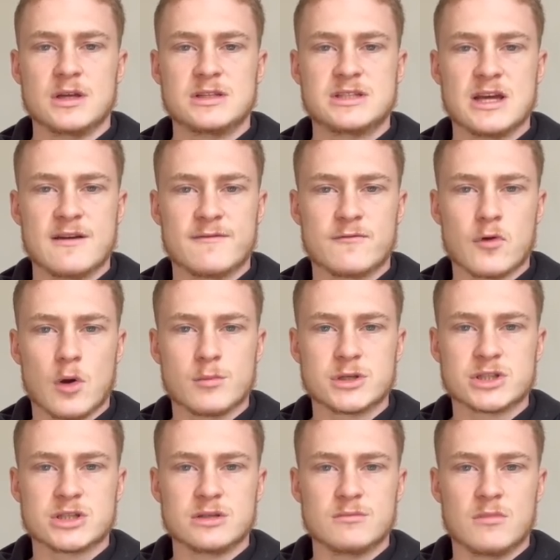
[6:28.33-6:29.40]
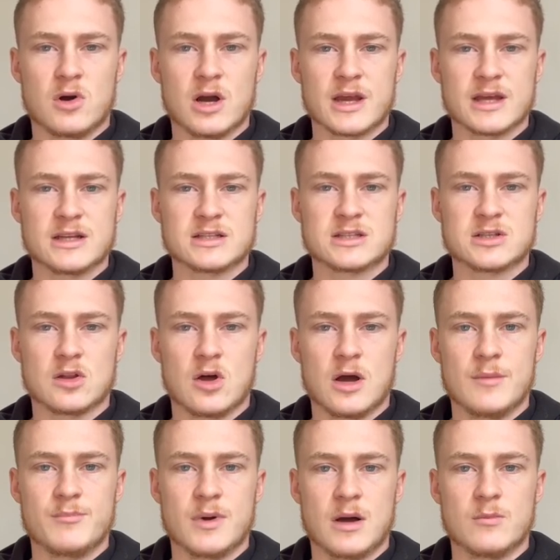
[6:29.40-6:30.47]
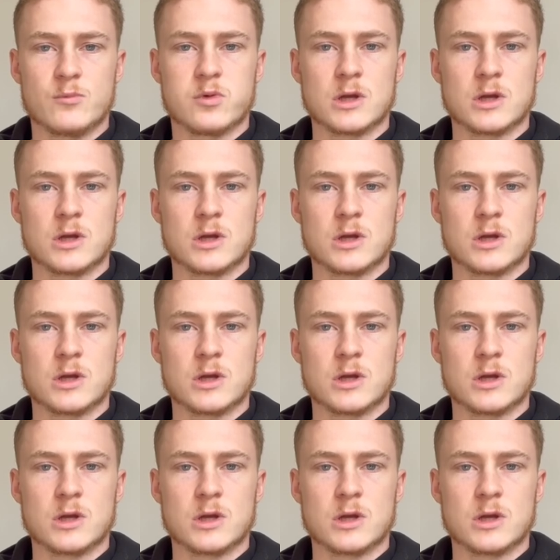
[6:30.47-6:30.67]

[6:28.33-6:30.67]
Dev Robertson might get a slight bump.